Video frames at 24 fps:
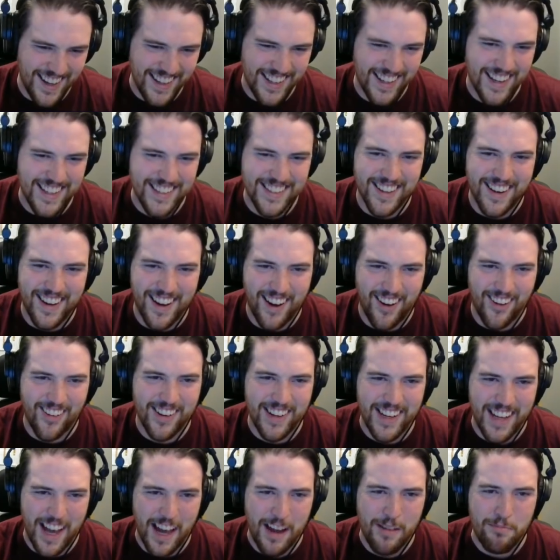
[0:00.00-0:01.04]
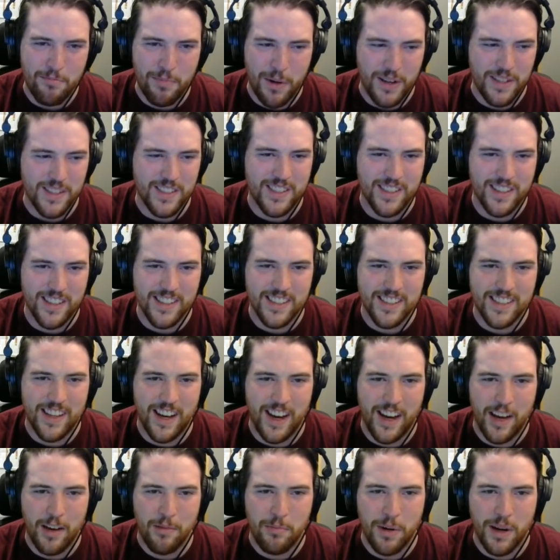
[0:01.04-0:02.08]
I guess I already had punched this
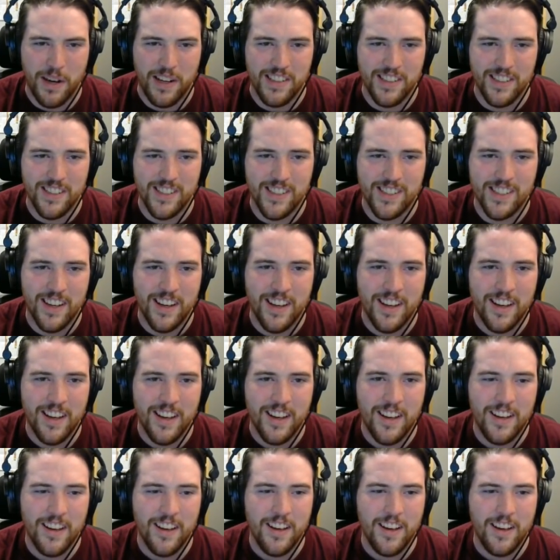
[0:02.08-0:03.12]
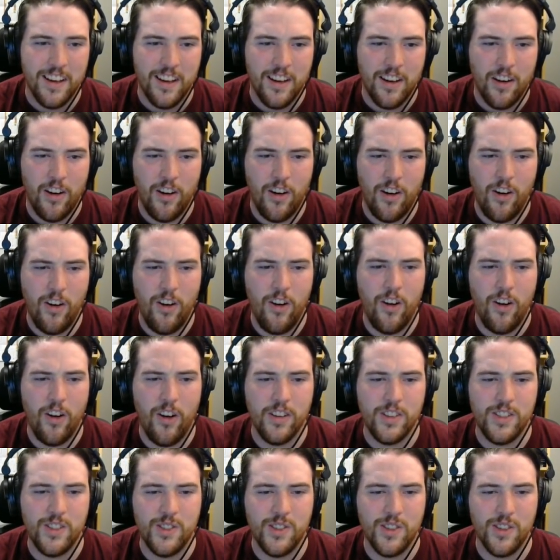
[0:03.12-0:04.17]
guy a bunch.
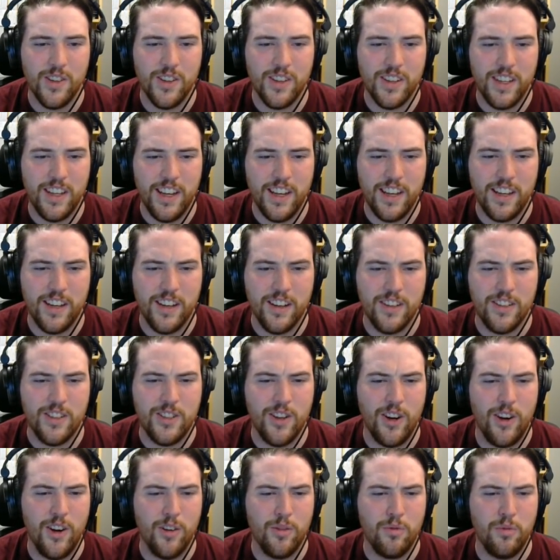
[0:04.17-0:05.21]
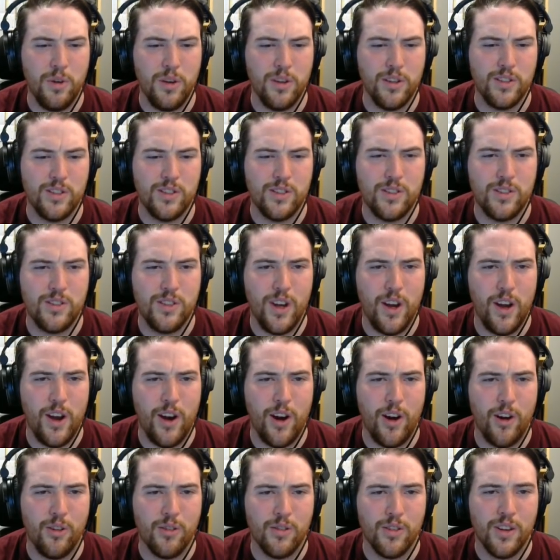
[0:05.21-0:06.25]
Oh, sure, kick a dog while he's
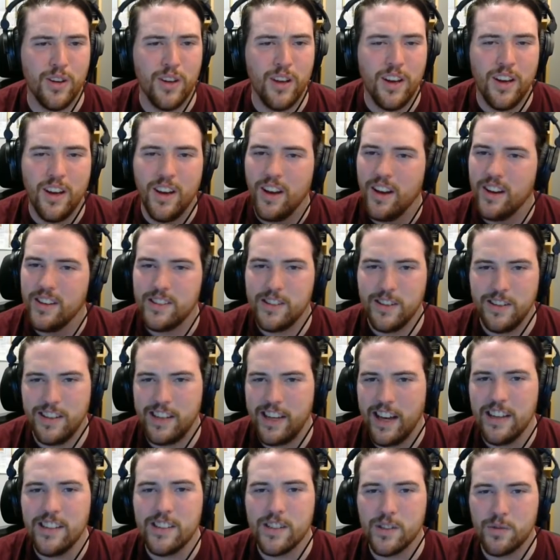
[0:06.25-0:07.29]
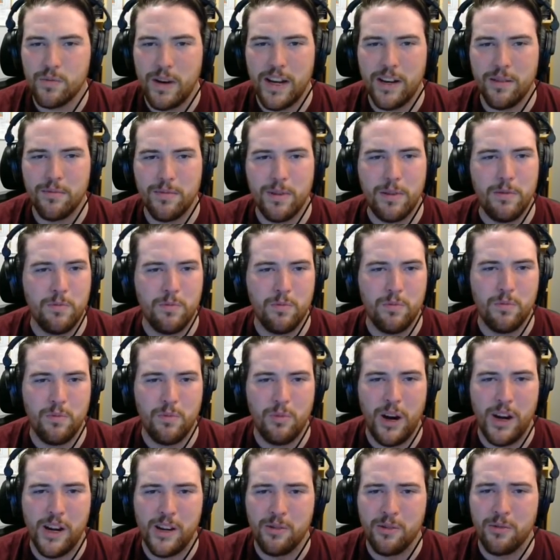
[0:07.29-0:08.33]
down! So you can just randomly
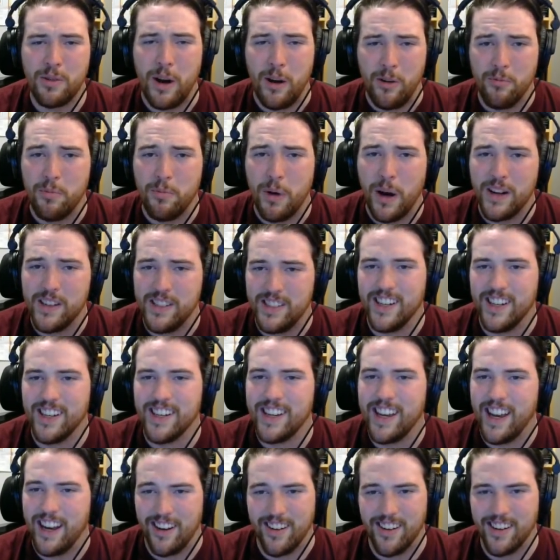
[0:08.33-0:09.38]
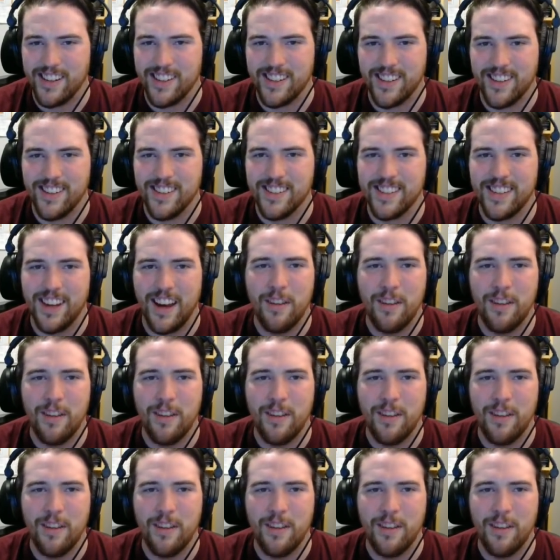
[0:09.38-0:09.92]
walk around punching characters.